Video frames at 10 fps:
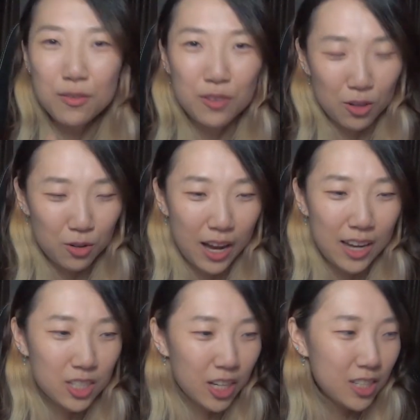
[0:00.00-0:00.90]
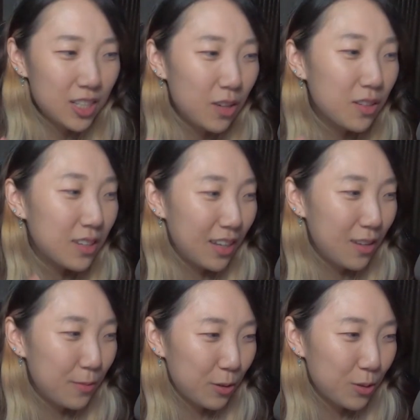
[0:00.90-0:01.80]
of all, I changed out the
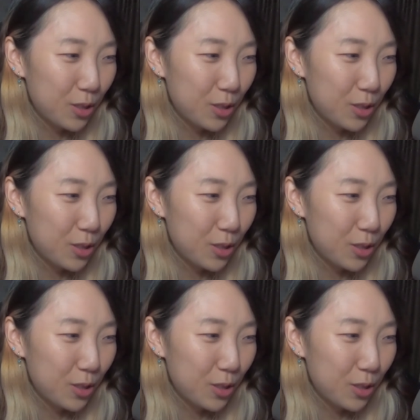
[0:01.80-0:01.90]
table.